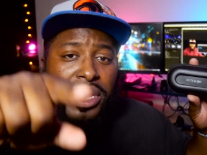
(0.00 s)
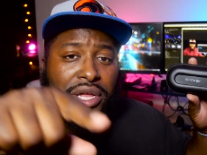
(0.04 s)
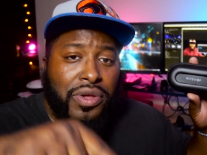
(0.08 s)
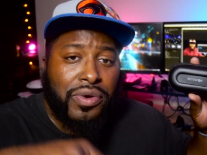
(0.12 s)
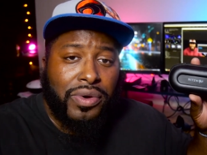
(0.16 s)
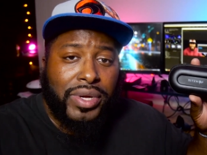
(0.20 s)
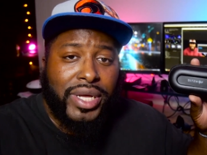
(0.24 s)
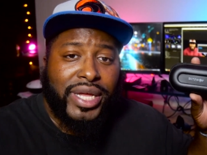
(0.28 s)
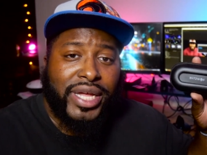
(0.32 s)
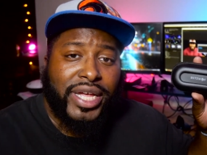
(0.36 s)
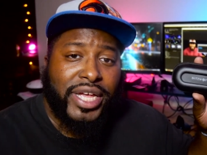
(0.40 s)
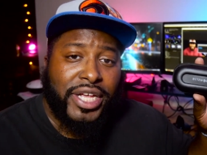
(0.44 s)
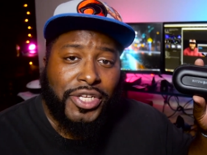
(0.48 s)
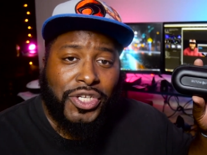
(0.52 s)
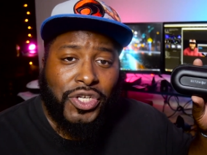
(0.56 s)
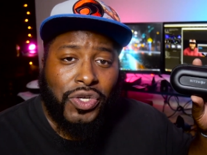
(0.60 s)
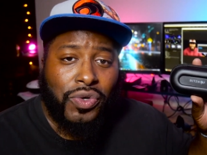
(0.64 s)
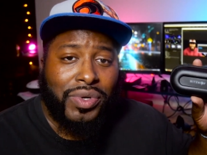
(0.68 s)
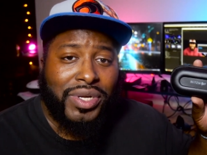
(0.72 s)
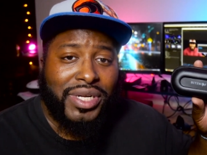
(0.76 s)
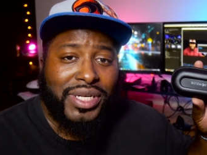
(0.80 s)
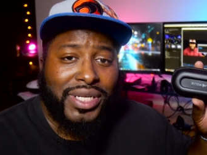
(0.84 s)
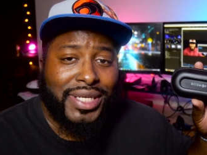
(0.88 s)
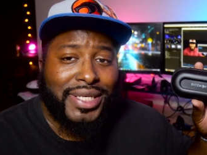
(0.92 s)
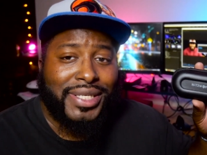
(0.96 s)
You can get
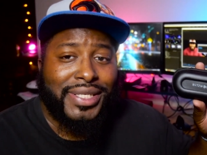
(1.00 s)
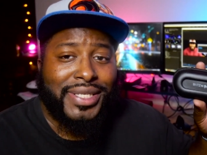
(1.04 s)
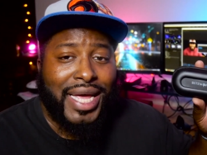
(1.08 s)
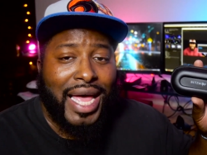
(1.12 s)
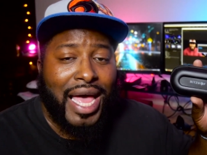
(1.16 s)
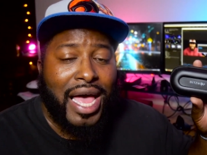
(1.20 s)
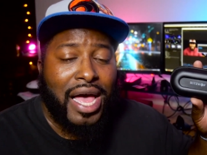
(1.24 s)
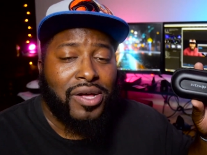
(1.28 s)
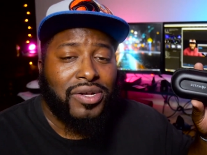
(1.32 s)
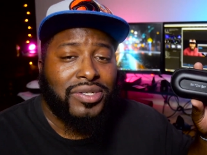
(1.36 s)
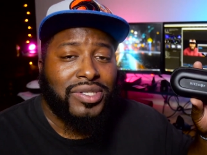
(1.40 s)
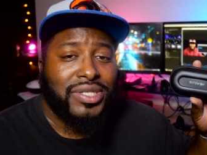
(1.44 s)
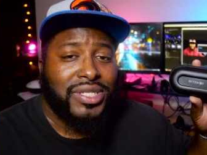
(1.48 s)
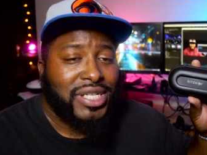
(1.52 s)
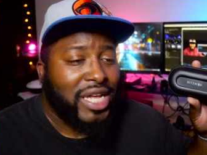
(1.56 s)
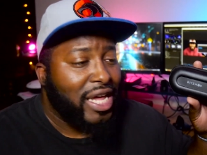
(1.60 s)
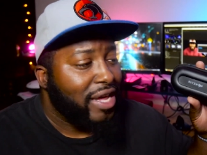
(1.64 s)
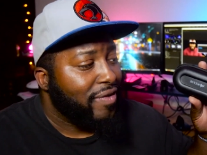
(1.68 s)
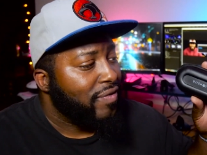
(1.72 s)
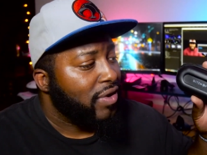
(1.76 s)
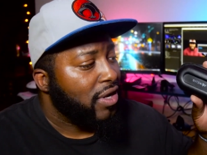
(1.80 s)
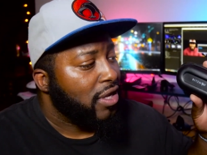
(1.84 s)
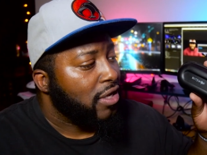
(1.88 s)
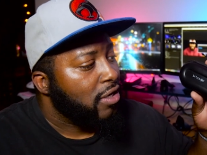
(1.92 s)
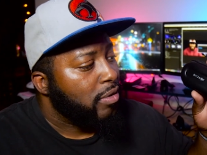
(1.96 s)
you a discount,
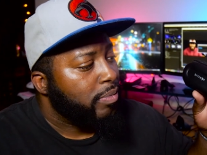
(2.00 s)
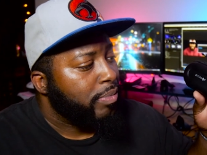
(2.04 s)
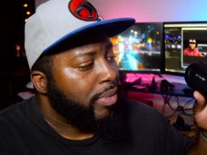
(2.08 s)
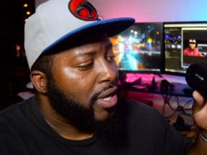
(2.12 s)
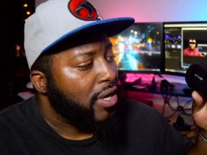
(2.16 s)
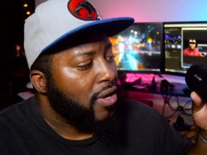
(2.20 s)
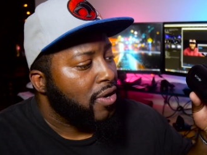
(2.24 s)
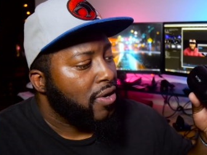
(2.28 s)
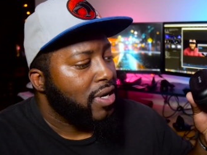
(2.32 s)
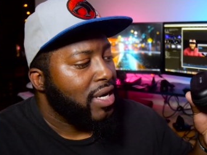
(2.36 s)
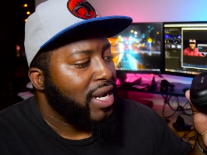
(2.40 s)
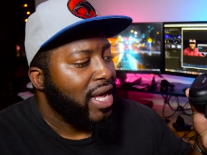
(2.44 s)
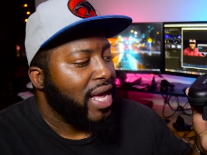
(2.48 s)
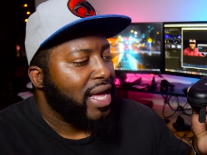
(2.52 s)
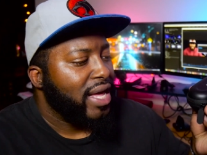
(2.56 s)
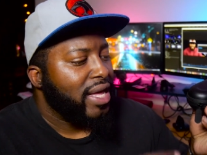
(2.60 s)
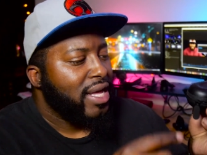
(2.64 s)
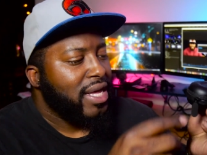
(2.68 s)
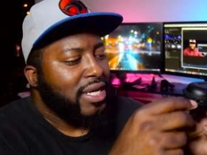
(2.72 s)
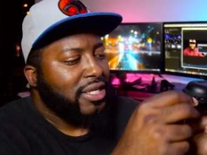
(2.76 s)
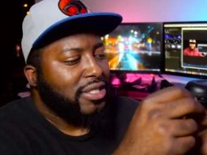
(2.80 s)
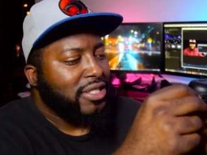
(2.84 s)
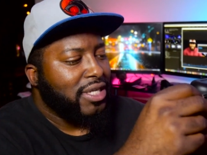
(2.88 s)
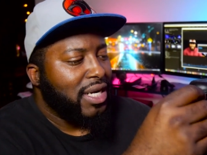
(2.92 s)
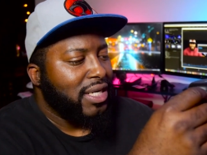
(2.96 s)
save a little bit on that.
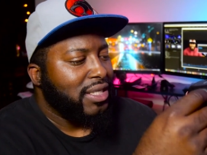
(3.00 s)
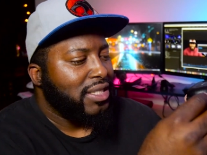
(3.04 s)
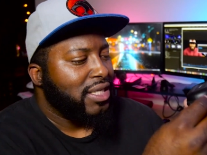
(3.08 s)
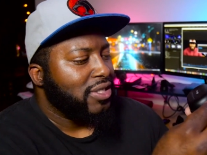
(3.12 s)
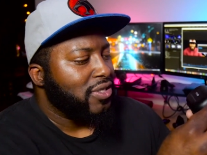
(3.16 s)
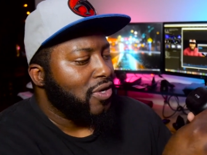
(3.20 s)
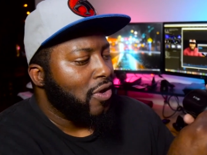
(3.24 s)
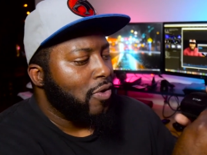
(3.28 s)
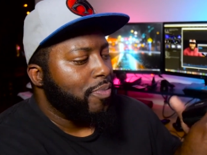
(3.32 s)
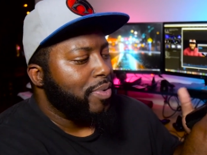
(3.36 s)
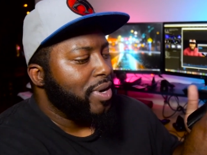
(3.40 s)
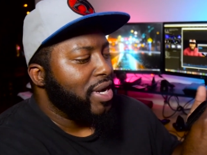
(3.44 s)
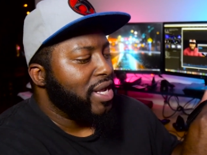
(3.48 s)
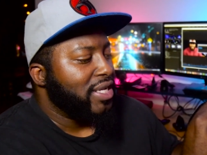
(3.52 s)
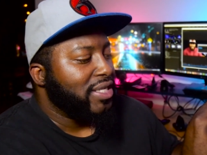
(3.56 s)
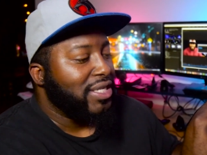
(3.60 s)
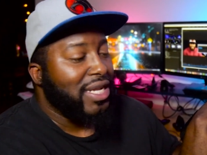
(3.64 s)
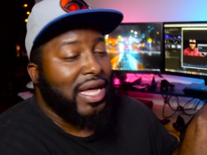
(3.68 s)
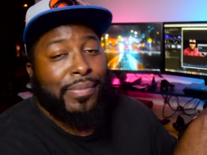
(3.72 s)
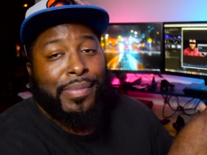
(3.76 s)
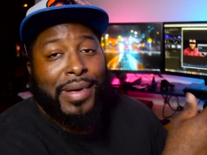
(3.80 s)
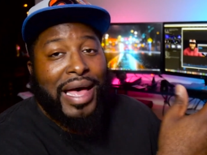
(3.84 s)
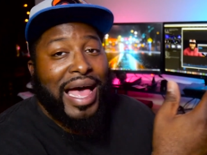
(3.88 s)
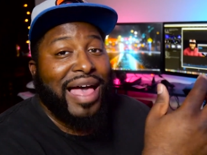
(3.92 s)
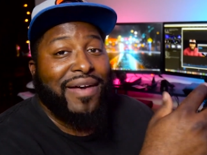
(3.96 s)
So let's just open these
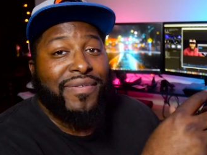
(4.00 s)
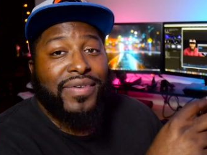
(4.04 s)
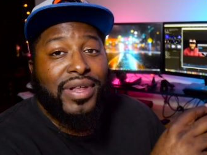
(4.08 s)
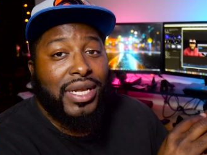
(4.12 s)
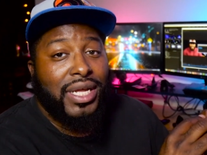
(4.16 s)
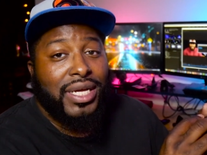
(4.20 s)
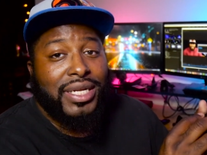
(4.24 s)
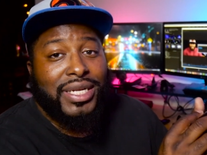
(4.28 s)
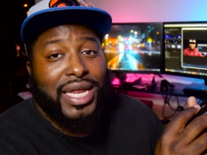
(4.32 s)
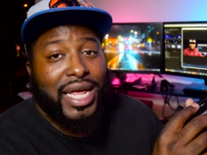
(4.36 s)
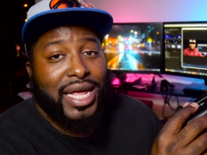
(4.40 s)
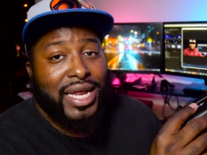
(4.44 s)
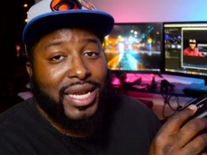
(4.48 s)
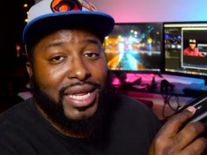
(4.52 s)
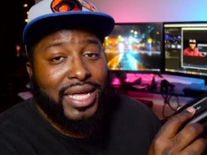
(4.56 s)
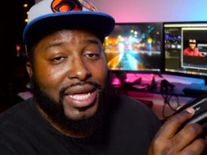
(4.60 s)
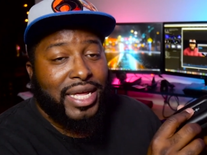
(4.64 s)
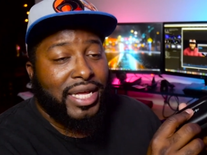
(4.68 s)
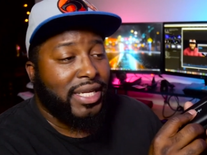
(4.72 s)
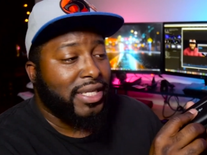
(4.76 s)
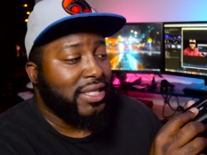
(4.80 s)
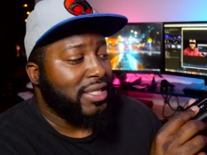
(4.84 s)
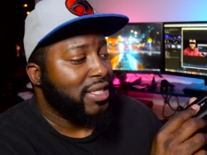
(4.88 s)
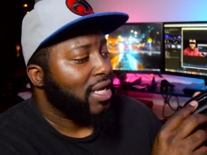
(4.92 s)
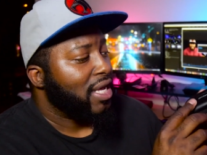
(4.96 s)
up. I haven't looked at
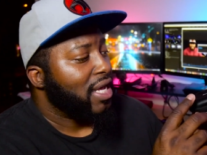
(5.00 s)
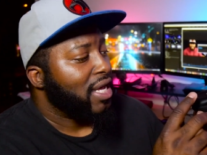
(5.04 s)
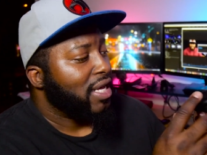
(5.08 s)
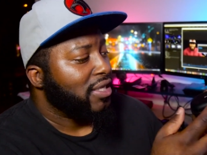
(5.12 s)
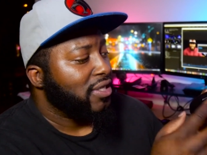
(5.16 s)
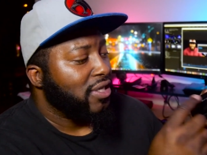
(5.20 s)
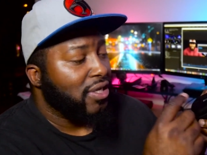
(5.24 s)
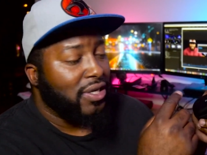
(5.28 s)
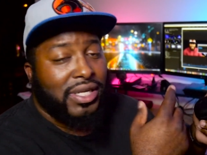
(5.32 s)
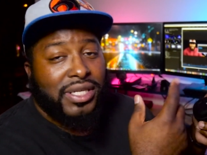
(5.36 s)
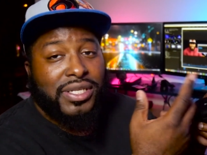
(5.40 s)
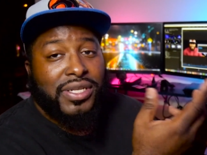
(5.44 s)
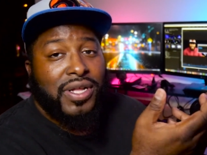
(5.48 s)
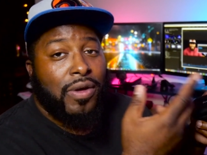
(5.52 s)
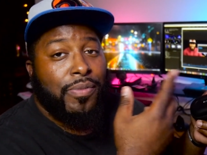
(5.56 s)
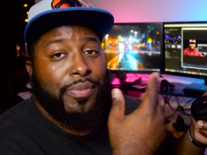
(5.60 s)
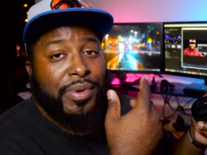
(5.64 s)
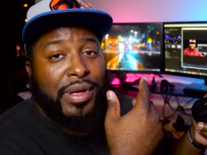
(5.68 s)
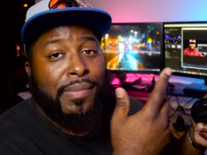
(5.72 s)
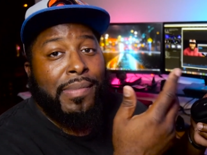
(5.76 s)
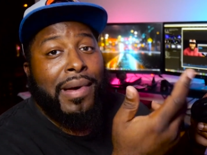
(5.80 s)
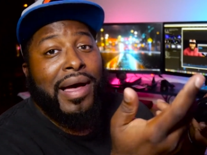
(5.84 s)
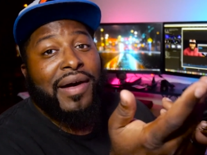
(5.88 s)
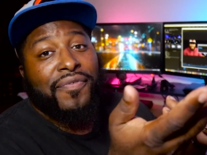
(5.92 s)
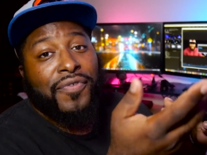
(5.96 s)
these. So this is gonna
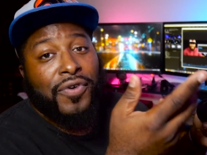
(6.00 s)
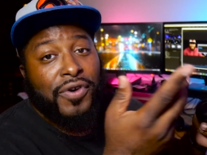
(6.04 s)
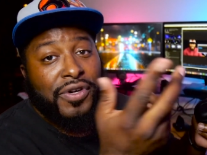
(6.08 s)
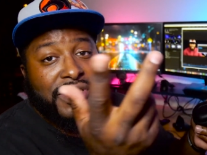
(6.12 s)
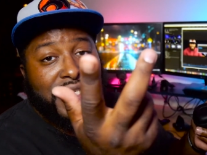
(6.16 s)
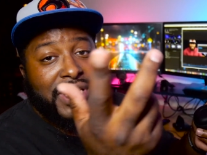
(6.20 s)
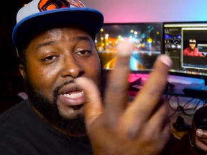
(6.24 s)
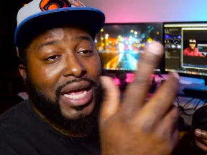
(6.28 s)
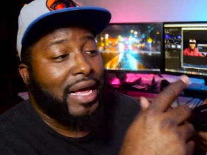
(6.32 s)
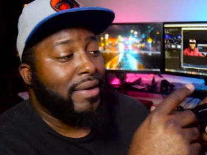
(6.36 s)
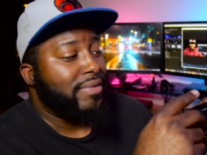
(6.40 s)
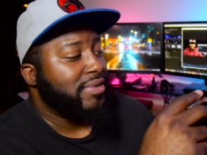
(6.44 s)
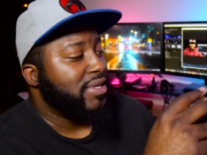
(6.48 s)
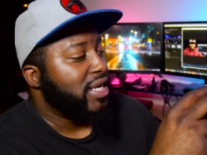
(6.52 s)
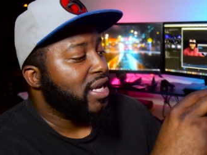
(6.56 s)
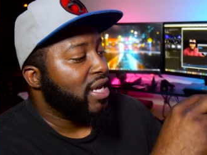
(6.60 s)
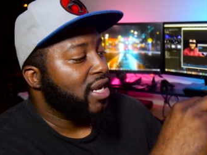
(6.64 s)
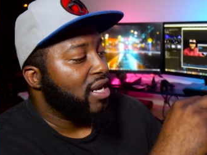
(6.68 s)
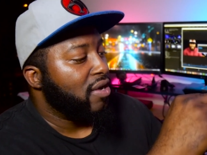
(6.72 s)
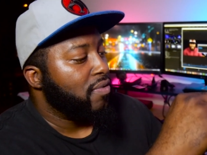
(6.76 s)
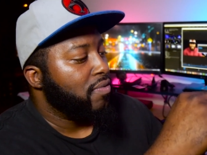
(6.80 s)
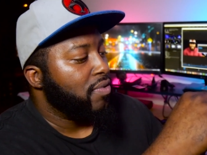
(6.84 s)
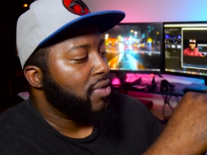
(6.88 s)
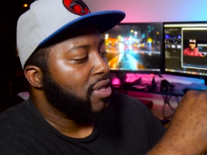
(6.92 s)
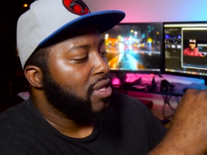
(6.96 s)
be my first time
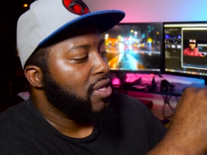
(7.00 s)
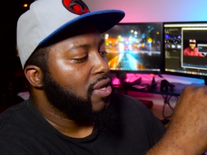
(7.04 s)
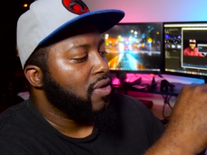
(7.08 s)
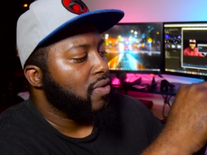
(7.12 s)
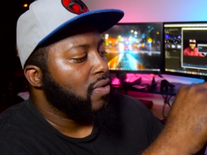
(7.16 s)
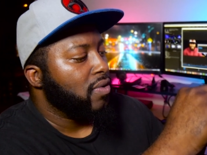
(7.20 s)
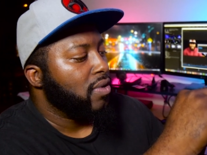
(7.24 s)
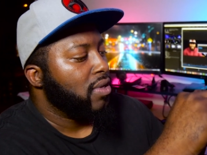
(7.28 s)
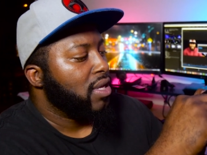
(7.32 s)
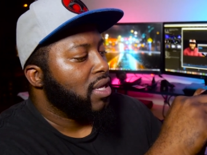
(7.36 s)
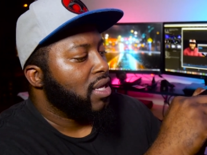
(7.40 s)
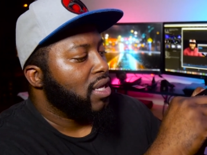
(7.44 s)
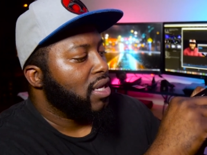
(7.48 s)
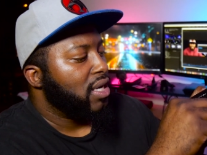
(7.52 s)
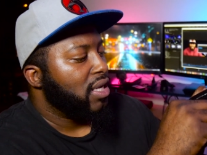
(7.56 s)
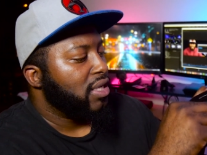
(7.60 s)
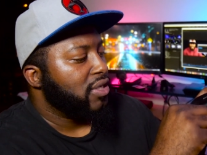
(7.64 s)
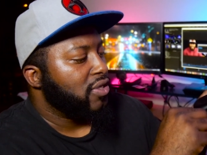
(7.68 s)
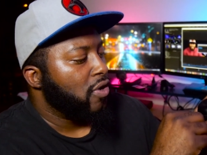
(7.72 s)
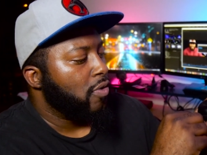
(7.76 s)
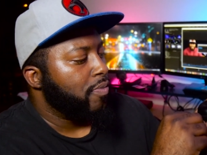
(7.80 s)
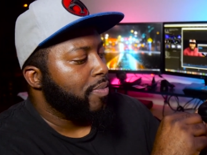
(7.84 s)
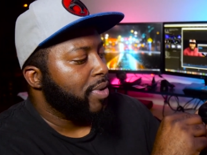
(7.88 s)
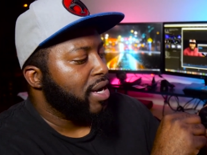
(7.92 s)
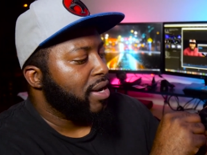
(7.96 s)
seeing it with you.
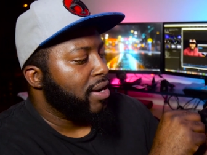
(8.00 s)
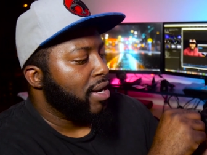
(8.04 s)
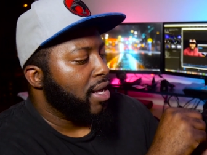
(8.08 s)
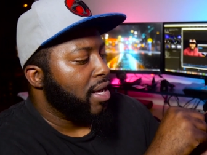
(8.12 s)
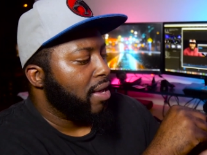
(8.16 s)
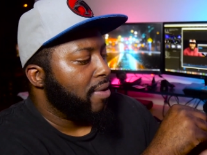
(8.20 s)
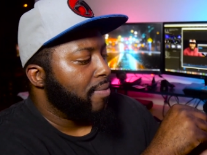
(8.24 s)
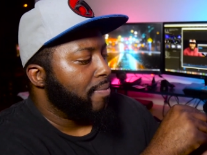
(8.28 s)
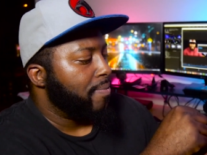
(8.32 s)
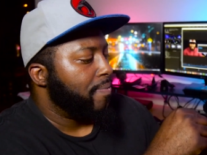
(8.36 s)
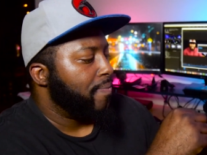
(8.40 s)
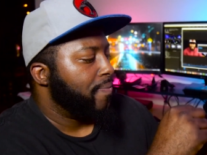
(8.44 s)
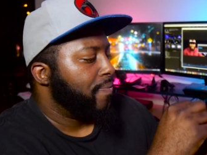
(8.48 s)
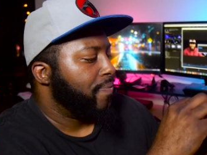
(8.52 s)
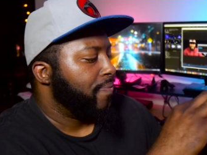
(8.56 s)
Let's open it up.